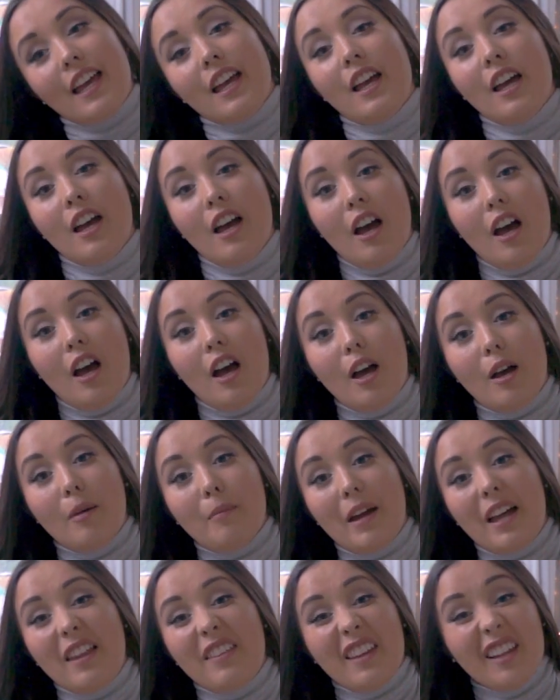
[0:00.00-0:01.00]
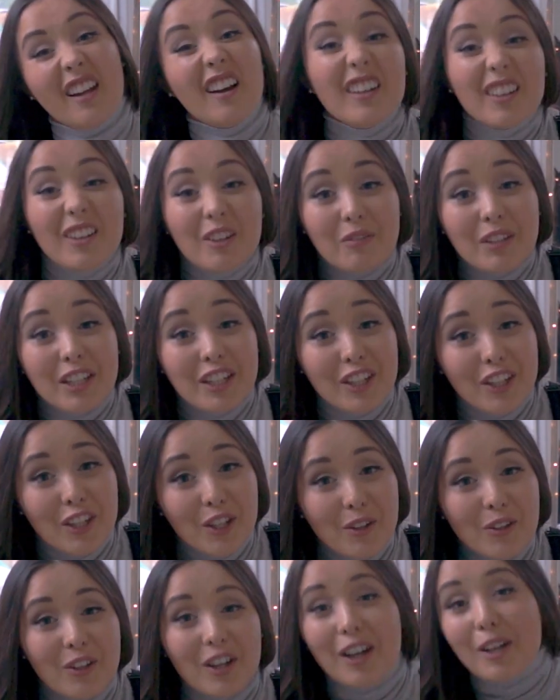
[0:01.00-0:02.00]
there. And they kind of look really
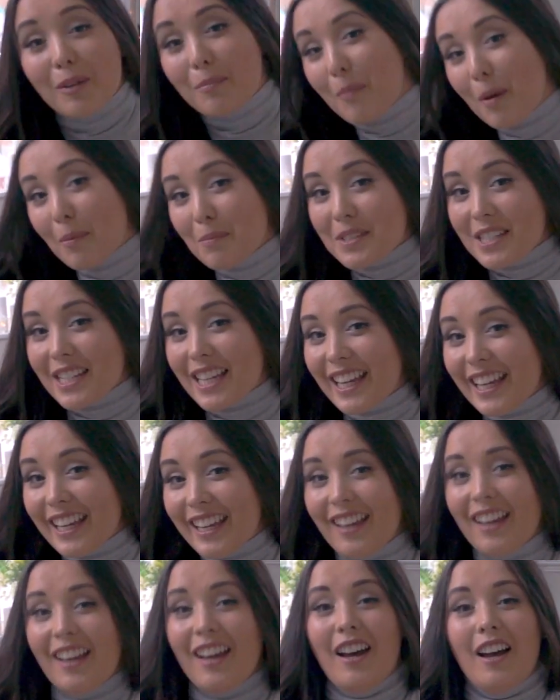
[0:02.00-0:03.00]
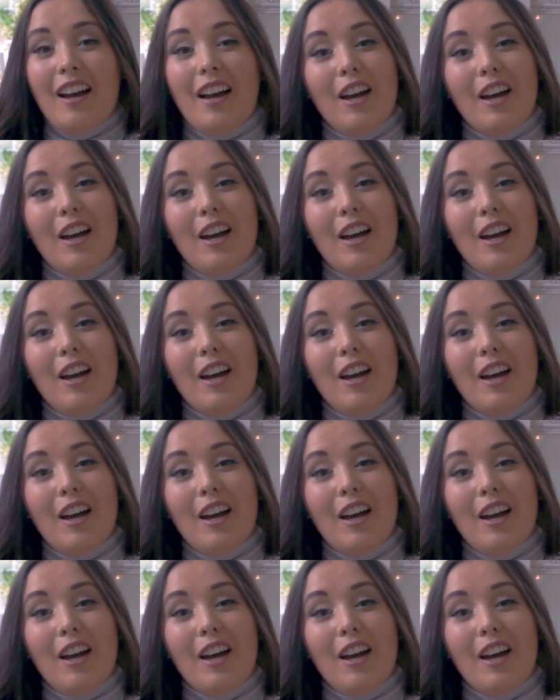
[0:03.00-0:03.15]
cute, kind of mumsy.